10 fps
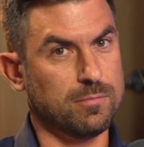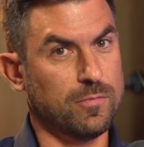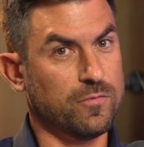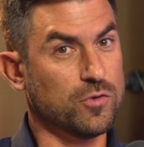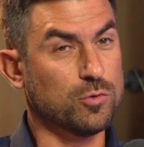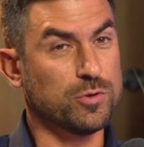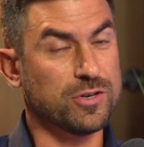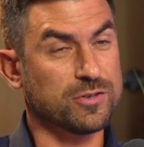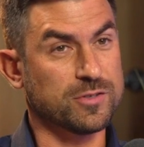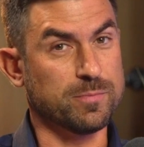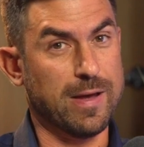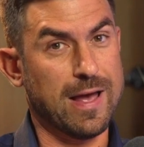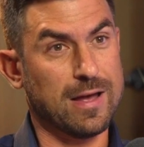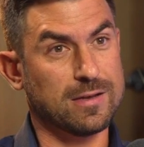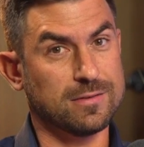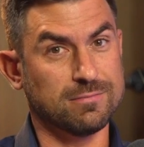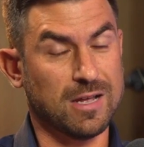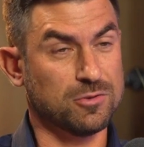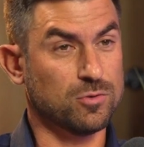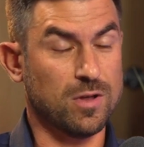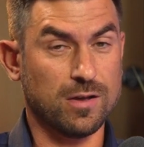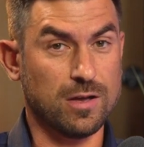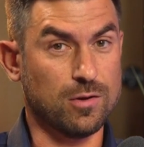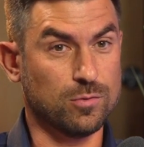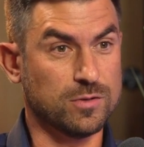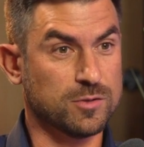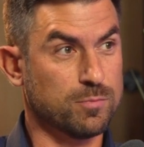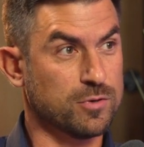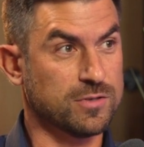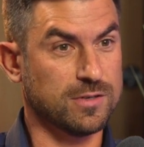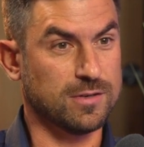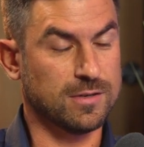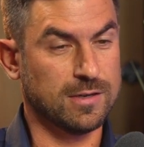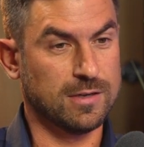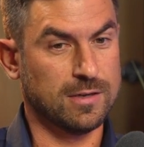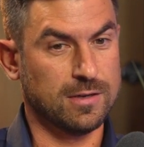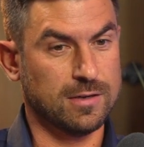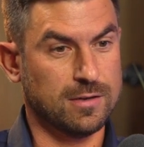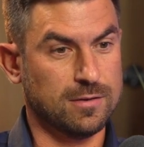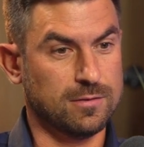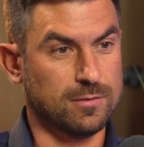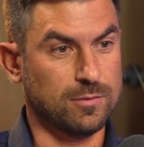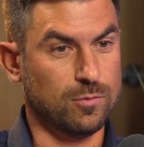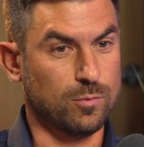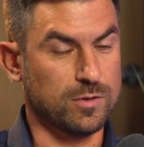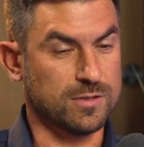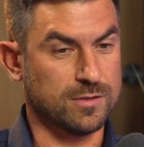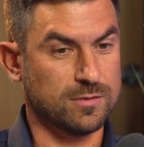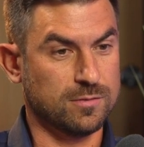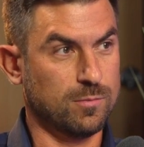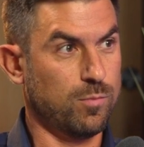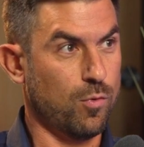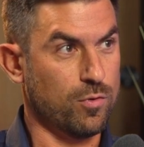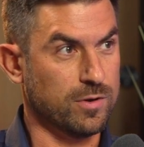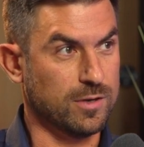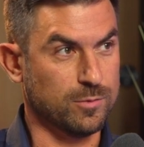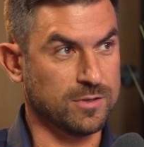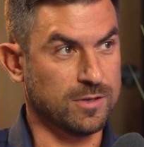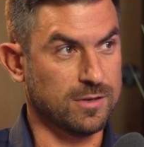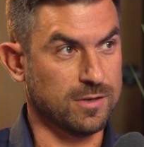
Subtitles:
few years back, not too long ago, this person was born. It was